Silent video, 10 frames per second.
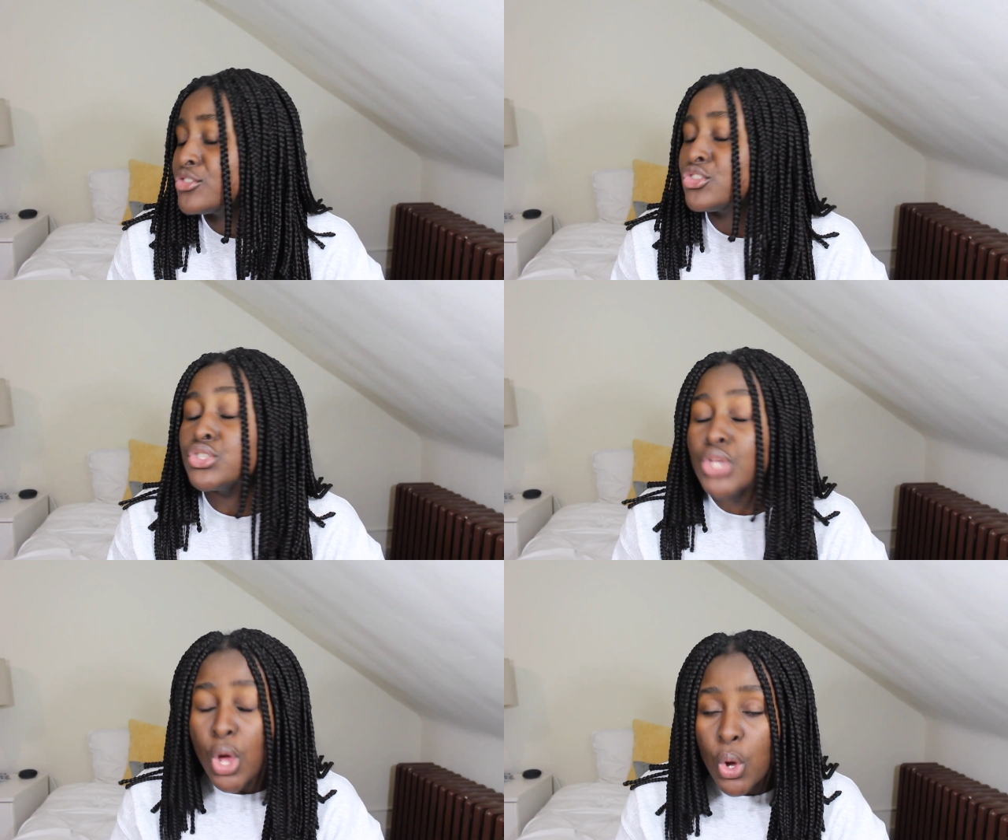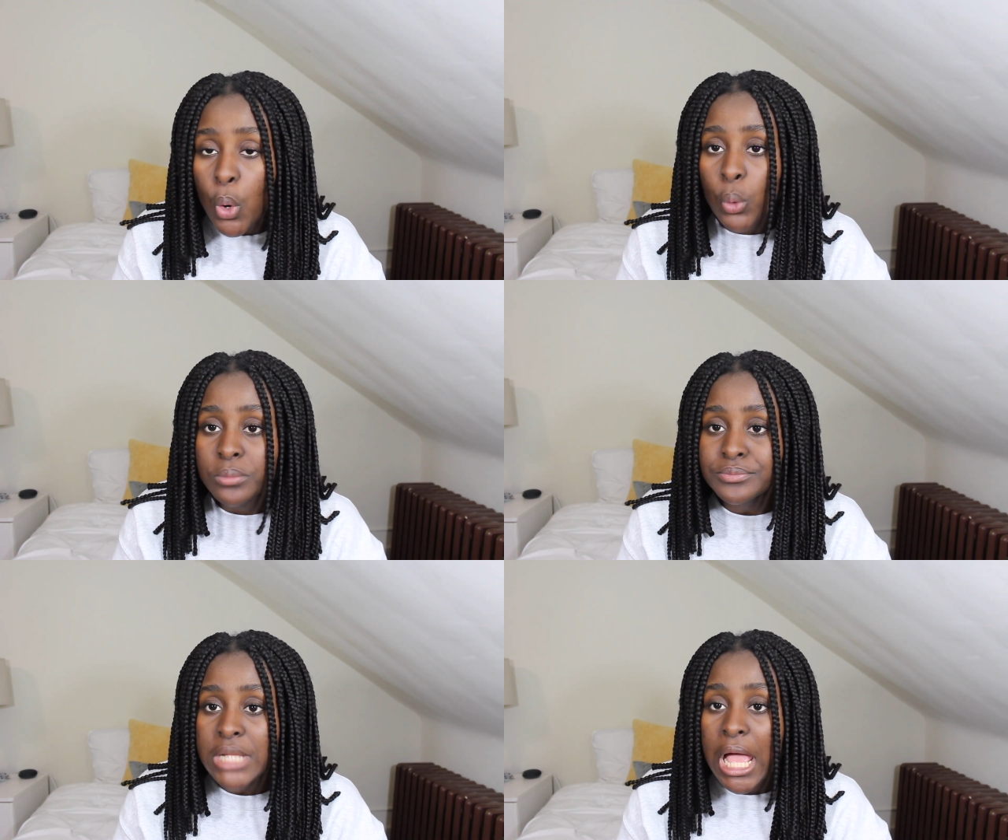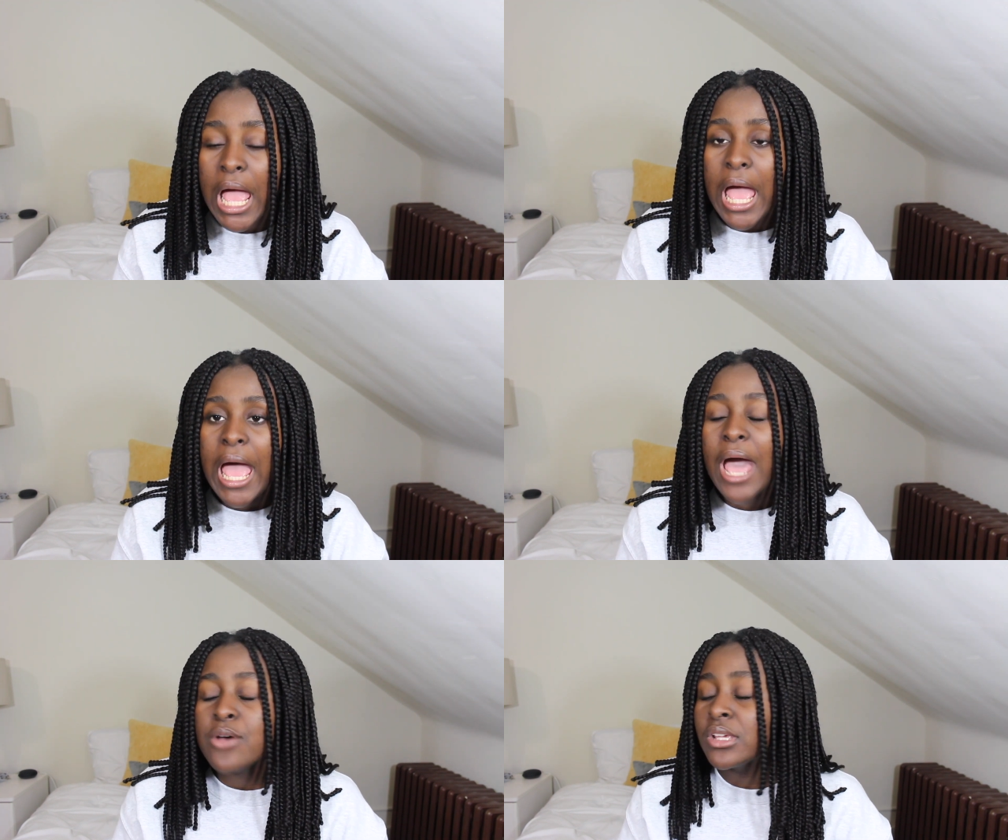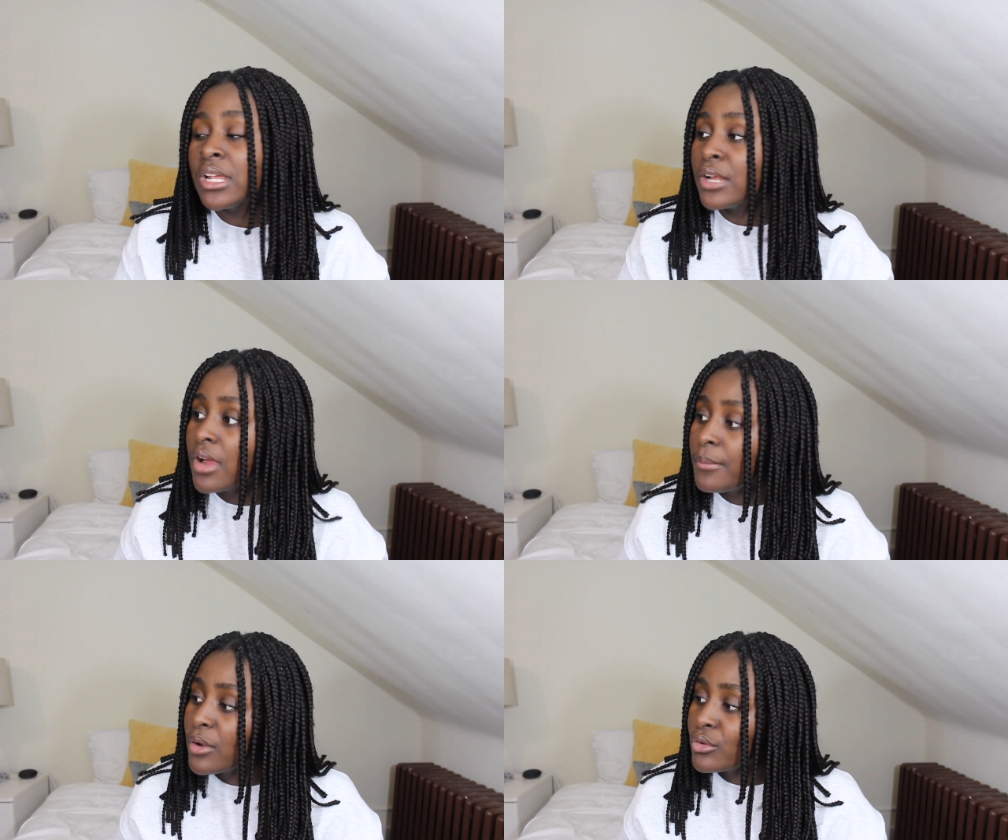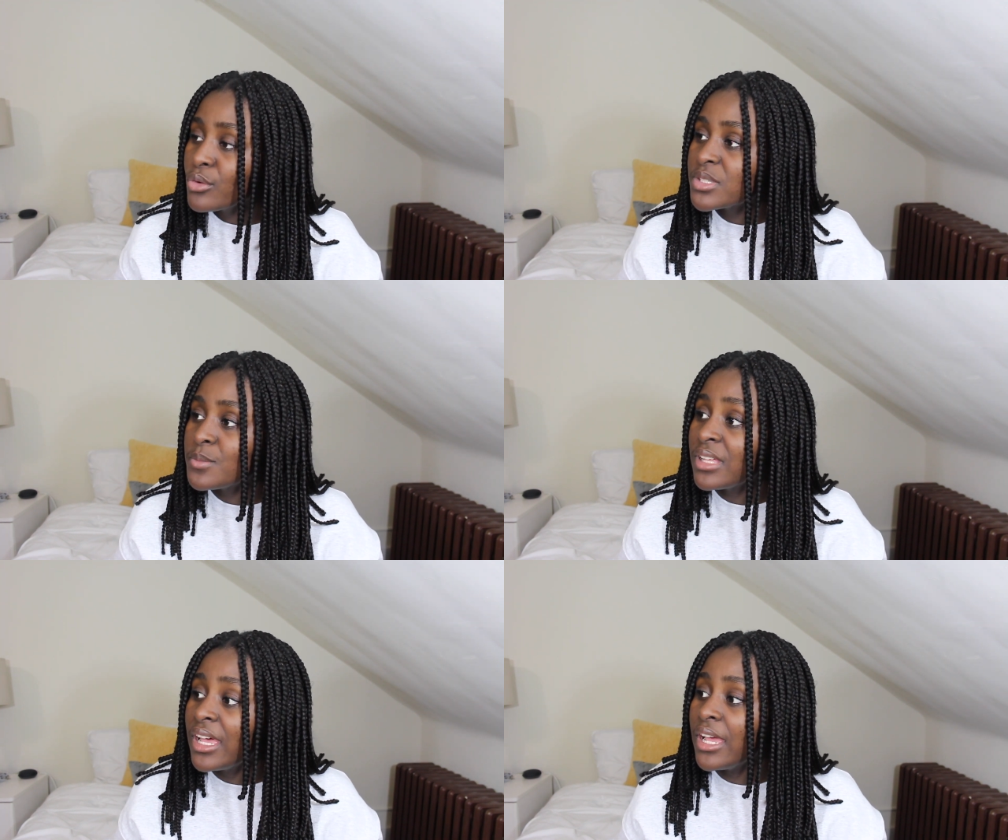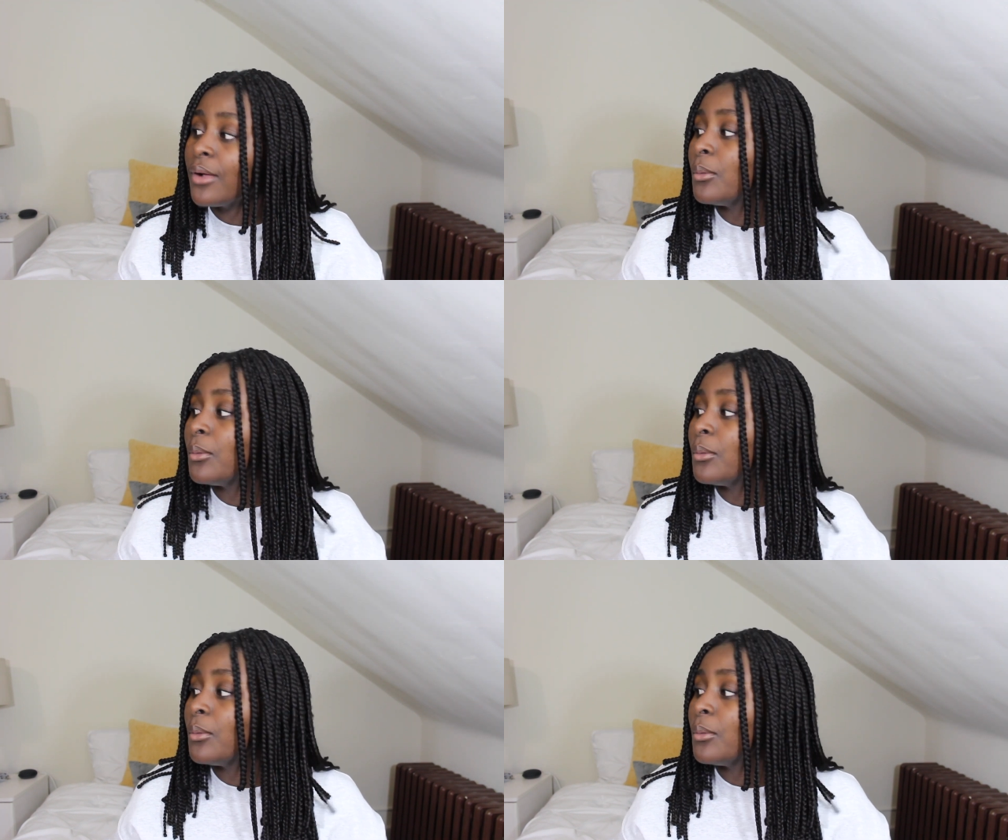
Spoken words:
So I was looking around my room to be like,